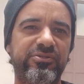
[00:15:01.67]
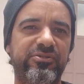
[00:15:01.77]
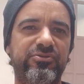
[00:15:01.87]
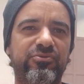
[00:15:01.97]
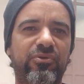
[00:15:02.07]

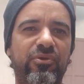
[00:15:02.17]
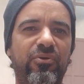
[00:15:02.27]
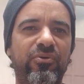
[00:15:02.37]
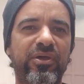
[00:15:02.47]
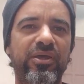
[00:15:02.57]
that you don't
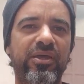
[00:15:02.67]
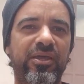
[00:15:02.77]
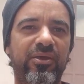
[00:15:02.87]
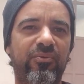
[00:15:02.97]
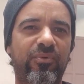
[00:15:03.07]
know
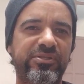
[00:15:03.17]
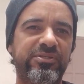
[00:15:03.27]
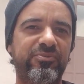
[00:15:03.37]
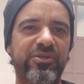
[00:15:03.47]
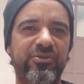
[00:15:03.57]
what's
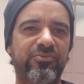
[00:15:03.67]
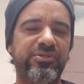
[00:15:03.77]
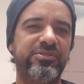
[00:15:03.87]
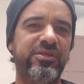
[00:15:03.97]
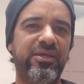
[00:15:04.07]
the beginning,
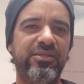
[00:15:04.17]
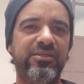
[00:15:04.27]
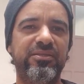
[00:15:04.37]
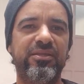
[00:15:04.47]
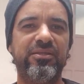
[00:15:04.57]
what's the
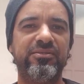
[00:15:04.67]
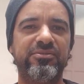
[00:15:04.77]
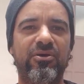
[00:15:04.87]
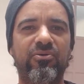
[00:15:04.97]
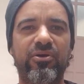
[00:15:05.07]
end, and it's
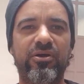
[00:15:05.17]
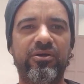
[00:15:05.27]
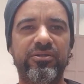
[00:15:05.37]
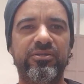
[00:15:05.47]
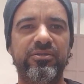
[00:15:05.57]
all
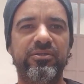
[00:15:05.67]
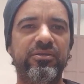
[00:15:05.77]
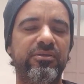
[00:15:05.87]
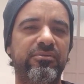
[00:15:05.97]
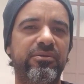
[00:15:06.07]
cut
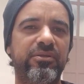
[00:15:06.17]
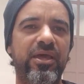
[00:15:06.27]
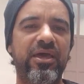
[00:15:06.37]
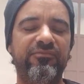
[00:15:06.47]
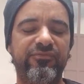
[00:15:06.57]
in
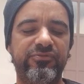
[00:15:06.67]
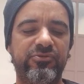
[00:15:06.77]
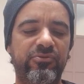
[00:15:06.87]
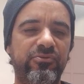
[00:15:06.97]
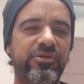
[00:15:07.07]
half.
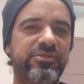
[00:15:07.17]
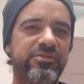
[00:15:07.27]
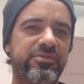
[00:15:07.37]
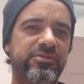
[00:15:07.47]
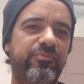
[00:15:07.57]
So
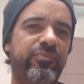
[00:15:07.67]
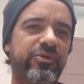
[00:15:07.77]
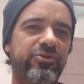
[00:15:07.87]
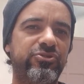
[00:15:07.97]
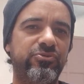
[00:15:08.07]
it's a
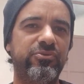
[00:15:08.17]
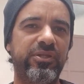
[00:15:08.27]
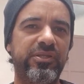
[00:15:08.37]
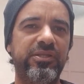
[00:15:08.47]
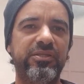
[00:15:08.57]
big issue
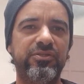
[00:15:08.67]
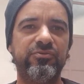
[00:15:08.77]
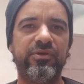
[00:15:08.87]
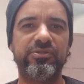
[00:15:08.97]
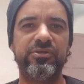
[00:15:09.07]
that they need
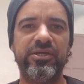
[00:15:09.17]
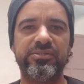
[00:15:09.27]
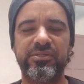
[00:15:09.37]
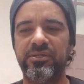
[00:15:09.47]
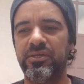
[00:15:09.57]
to address.